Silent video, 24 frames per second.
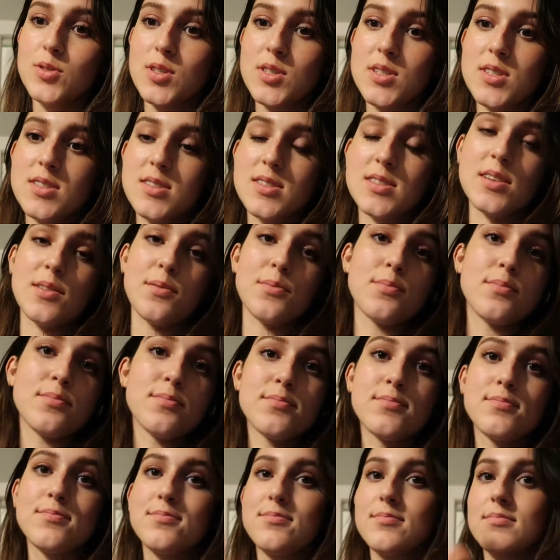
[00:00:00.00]
just
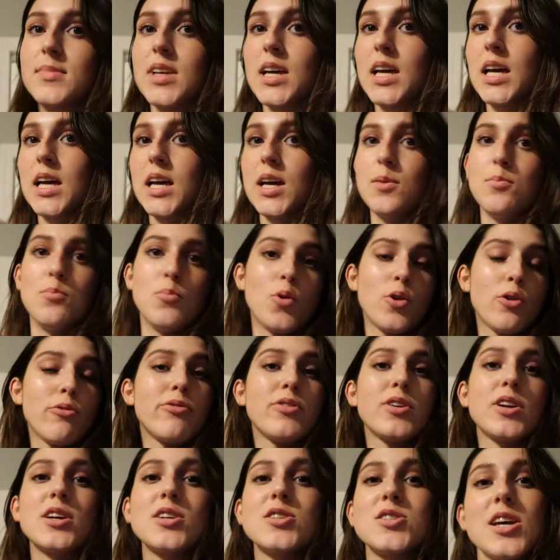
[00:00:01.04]
some more
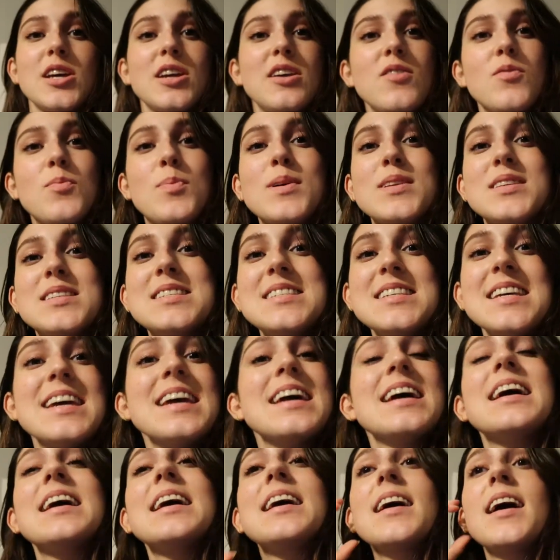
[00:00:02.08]
footage like you've been
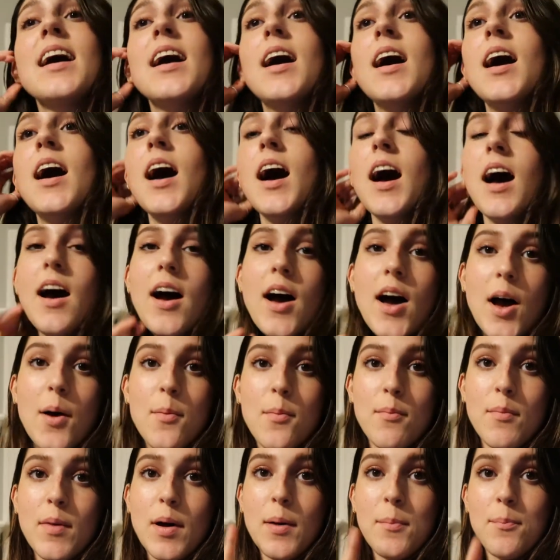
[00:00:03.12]
seeing,
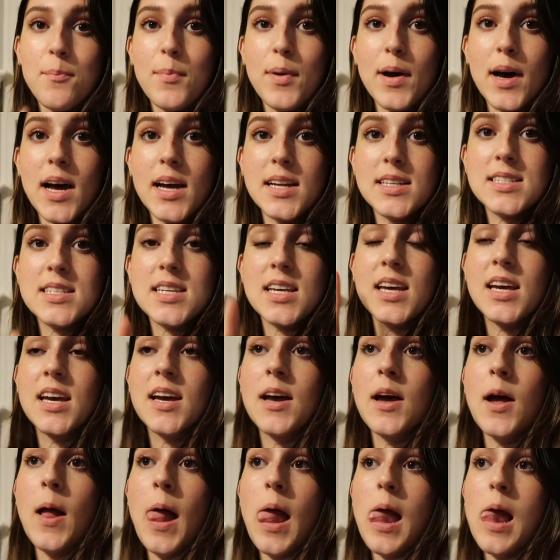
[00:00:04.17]
but
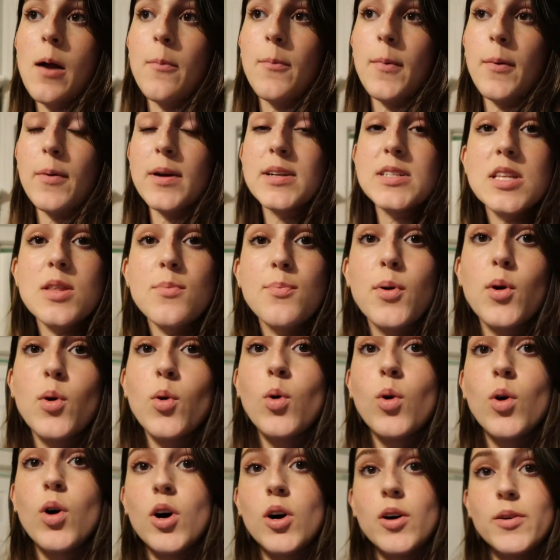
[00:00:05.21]
we went to the
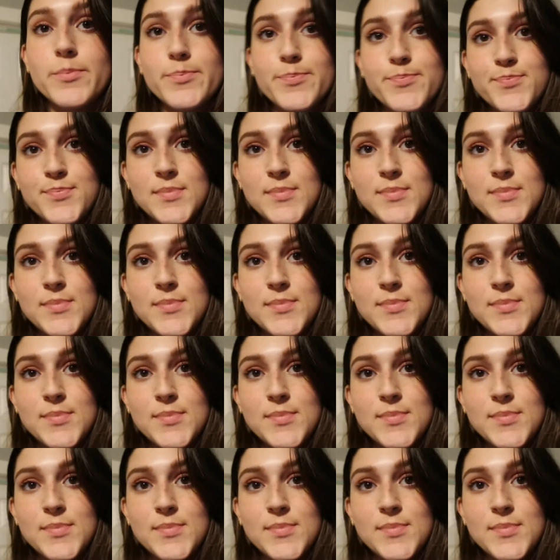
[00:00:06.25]
pool